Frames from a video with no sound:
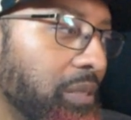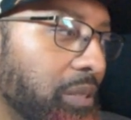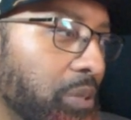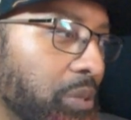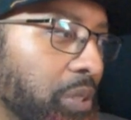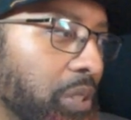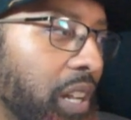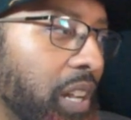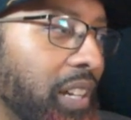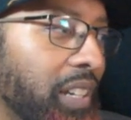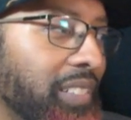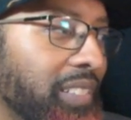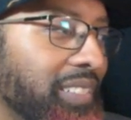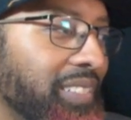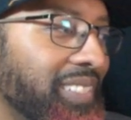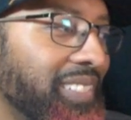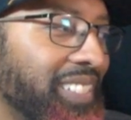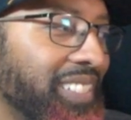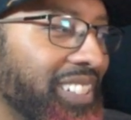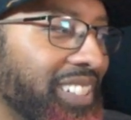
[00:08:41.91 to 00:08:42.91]
or not.
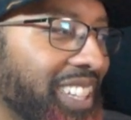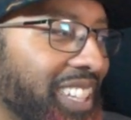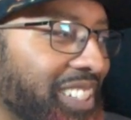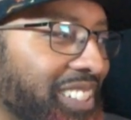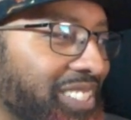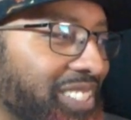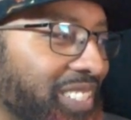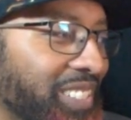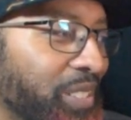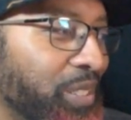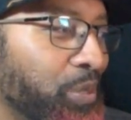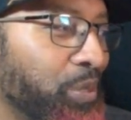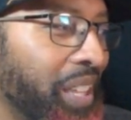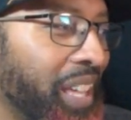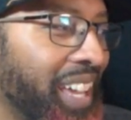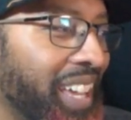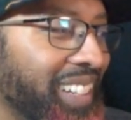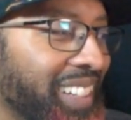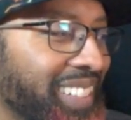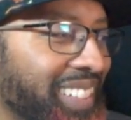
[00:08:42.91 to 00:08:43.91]
They'll just do
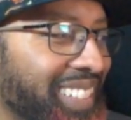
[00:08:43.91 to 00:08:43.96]
that.